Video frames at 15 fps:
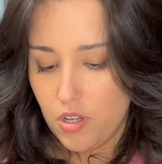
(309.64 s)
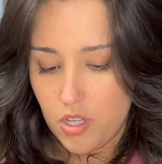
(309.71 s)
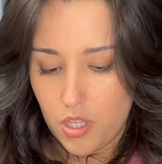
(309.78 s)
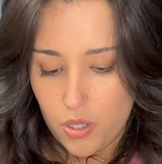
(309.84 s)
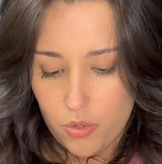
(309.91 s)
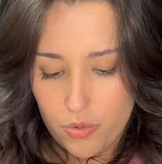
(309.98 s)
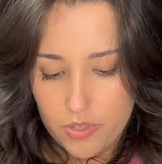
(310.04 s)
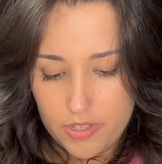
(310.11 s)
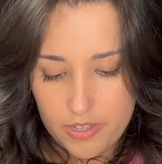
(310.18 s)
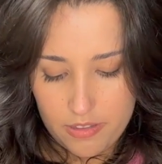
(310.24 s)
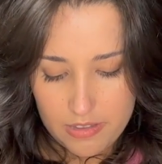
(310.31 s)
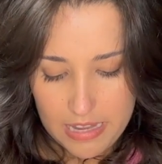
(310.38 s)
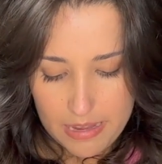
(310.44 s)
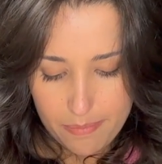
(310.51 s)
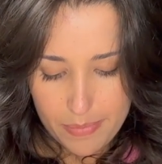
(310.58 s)
closing
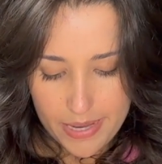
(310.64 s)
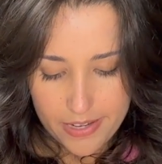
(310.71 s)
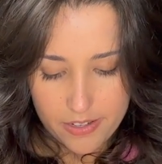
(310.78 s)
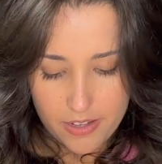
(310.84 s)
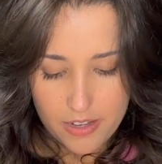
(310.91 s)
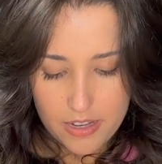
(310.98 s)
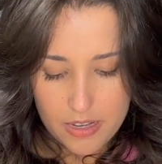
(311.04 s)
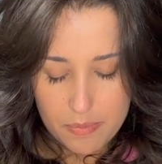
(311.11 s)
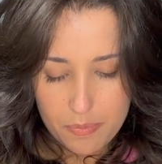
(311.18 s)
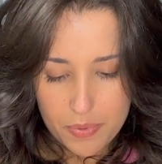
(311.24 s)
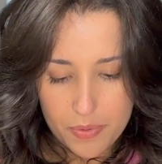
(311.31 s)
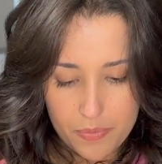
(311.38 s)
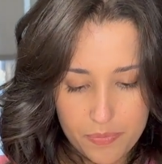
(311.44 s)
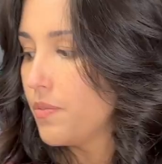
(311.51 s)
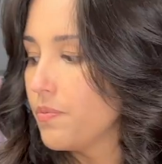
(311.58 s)
that back up.
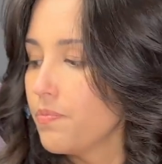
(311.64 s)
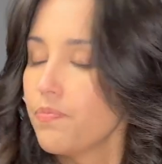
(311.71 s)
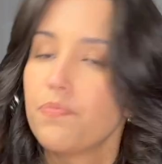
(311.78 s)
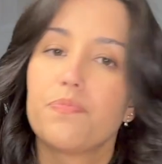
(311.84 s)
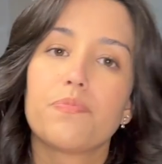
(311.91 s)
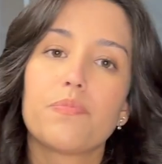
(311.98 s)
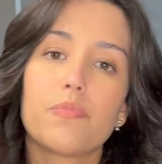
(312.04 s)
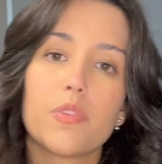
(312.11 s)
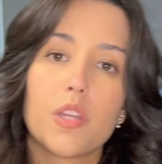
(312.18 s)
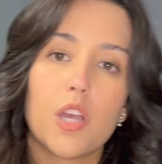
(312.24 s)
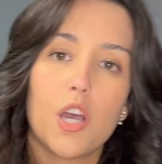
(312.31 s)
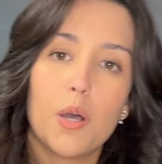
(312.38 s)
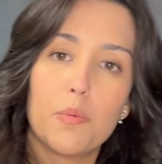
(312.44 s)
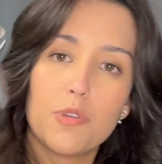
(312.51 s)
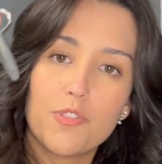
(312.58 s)

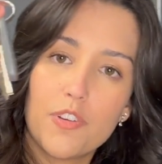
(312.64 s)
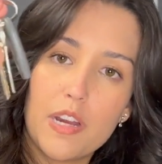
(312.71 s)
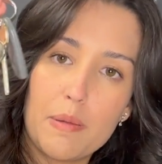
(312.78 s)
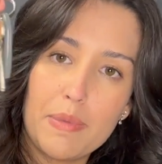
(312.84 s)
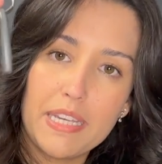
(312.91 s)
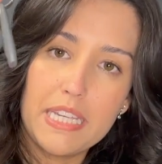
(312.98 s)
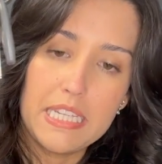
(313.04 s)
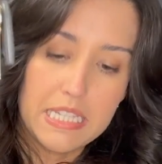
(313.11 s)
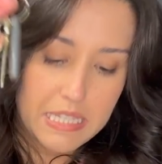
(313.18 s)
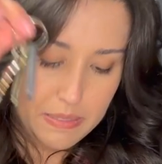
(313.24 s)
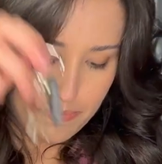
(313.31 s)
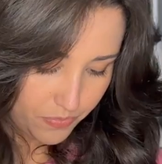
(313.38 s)
Almost forgot my keys.